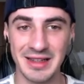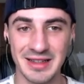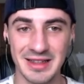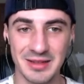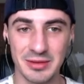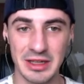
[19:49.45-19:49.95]

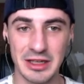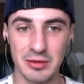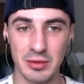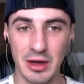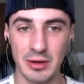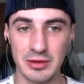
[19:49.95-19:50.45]
This
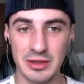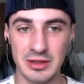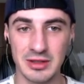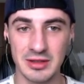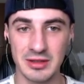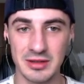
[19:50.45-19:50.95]
world
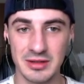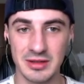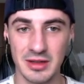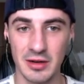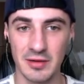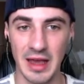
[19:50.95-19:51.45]
just
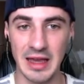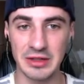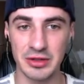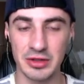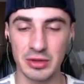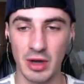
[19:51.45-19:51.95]
kind of
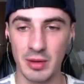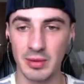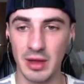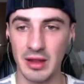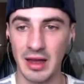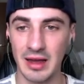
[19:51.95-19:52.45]
ages you up
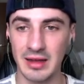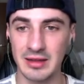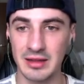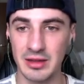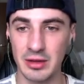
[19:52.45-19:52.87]
like that.